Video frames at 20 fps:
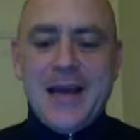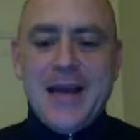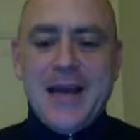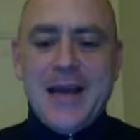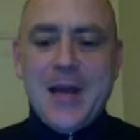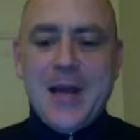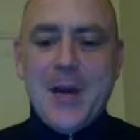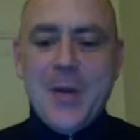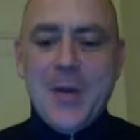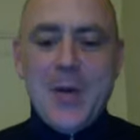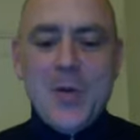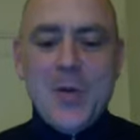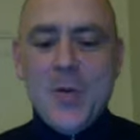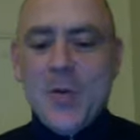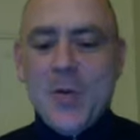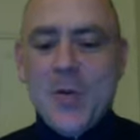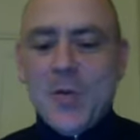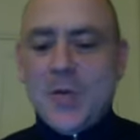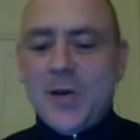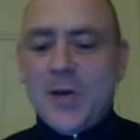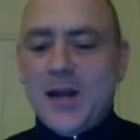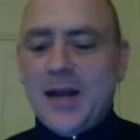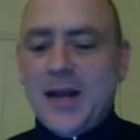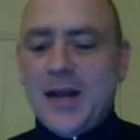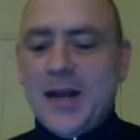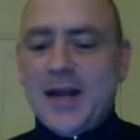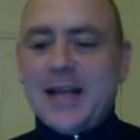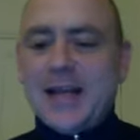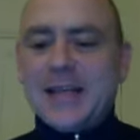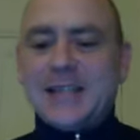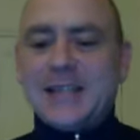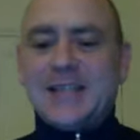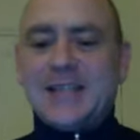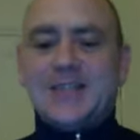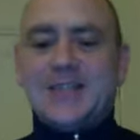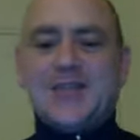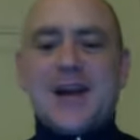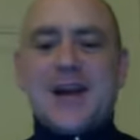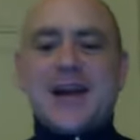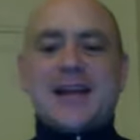Hello.
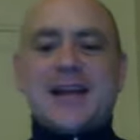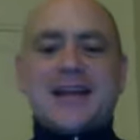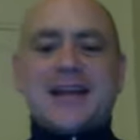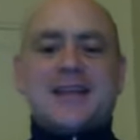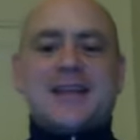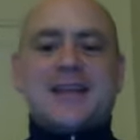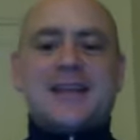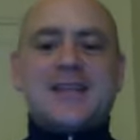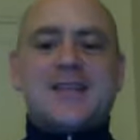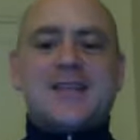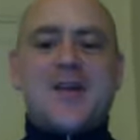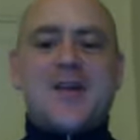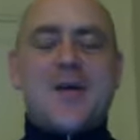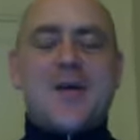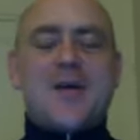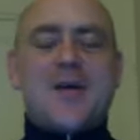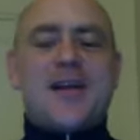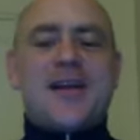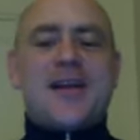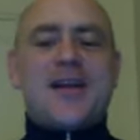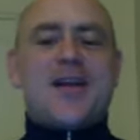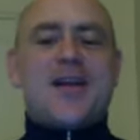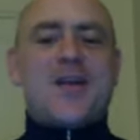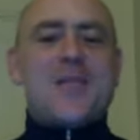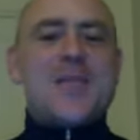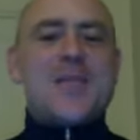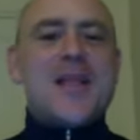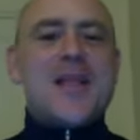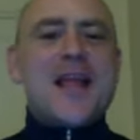Try to get things going here.